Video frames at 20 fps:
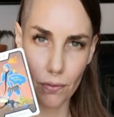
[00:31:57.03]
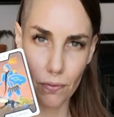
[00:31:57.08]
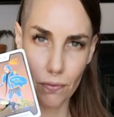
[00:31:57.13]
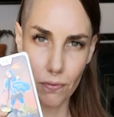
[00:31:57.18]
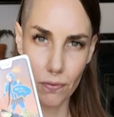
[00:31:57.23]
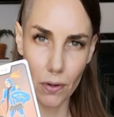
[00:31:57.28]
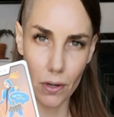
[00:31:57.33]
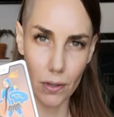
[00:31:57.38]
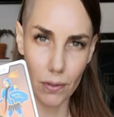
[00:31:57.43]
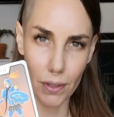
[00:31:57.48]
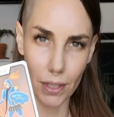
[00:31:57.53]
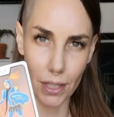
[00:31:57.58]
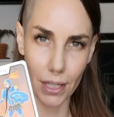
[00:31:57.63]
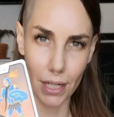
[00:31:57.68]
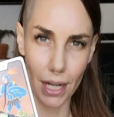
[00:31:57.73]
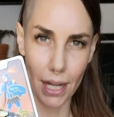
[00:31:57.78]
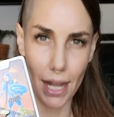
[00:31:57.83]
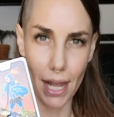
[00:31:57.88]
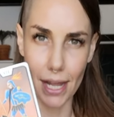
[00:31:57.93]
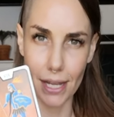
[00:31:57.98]
forward
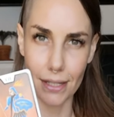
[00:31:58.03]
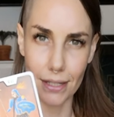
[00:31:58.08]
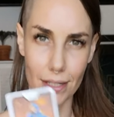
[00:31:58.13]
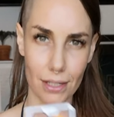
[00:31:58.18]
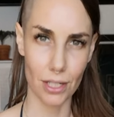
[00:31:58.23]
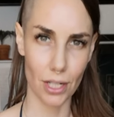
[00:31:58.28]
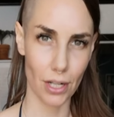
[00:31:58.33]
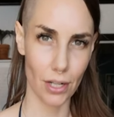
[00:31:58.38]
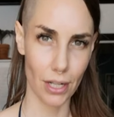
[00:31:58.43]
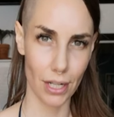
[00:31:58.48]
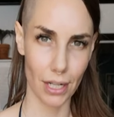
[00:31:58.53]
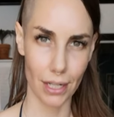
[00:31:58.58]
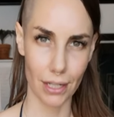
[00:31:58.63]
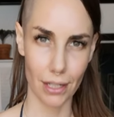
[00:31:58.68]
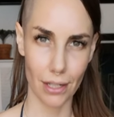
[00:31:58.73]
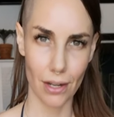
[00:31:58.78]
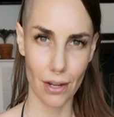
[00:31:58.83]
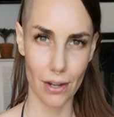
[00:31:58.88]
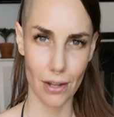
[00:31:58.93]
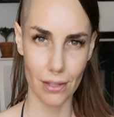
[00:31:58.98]
as a chariot.
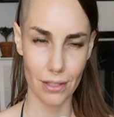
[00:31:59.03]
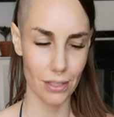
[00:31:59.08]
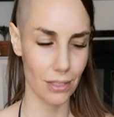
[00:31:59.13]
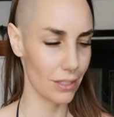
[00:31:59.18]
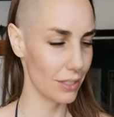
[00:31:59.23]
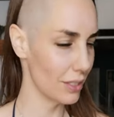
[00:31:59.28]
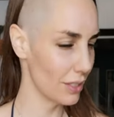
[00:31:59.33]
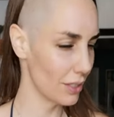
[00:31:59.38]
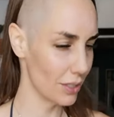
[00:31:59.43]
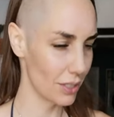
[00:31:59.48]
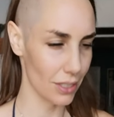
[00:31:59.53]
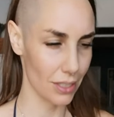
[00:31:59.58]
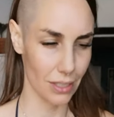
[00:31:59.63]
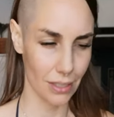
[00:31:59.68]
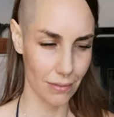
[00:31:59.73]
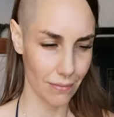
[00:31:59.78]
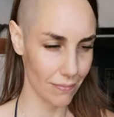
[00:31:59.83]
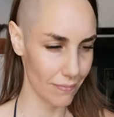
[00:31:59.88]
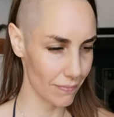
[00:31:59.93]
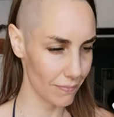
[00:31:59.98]
On the you're just